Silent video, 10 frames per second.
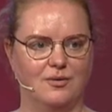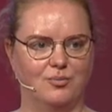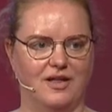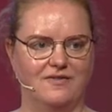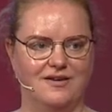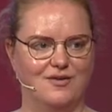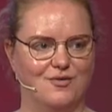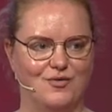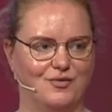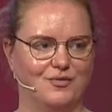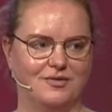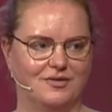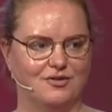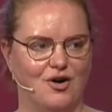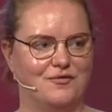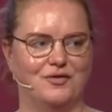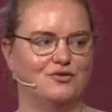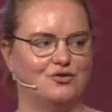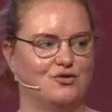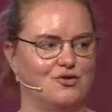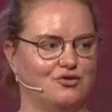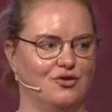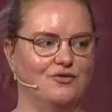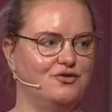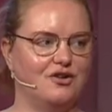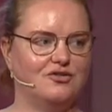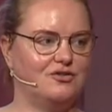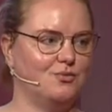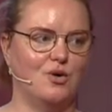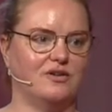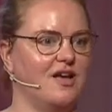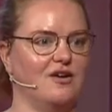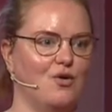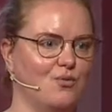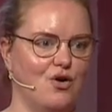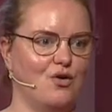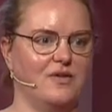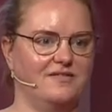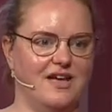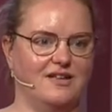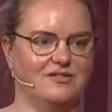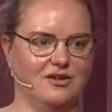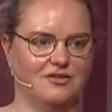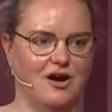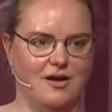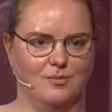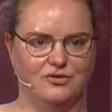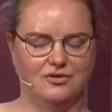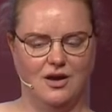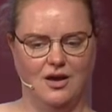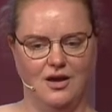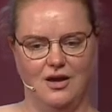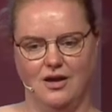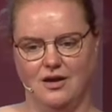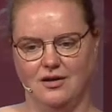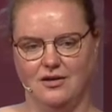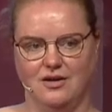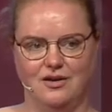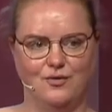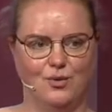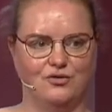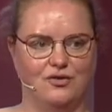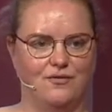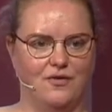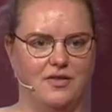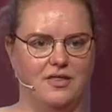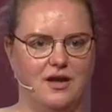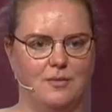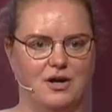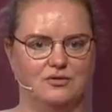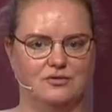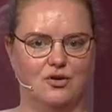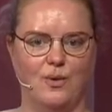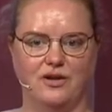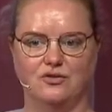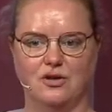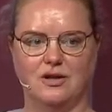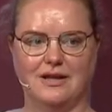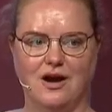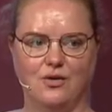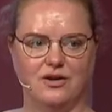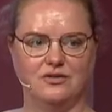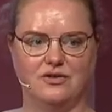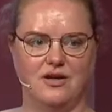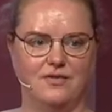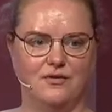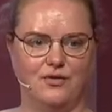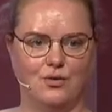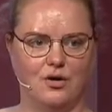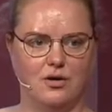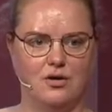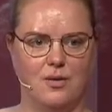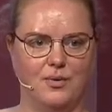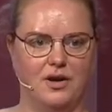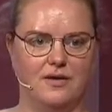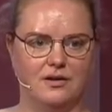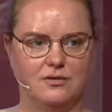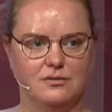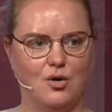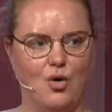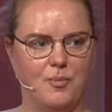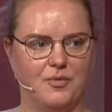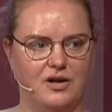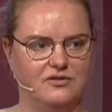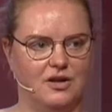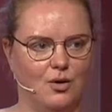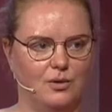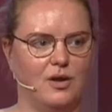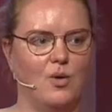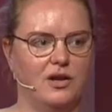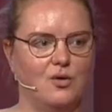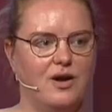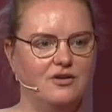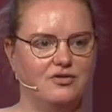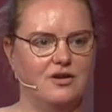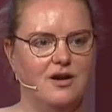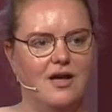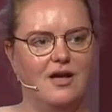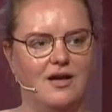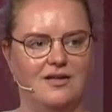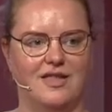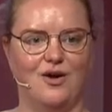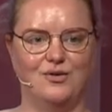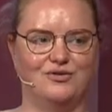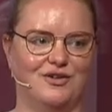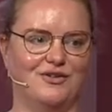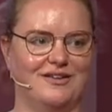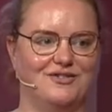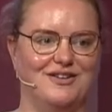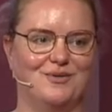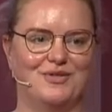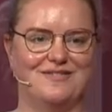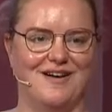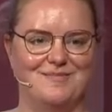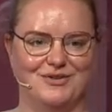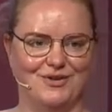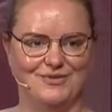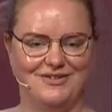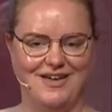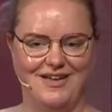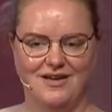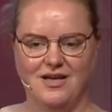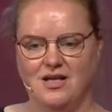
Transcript: plenty of conference talks on just what can go wrong with dates and times. Uh, and of course, the fun thing about going to the cloud is even if you're a company that operates in only one location, now you still get to deal with time zones, yay.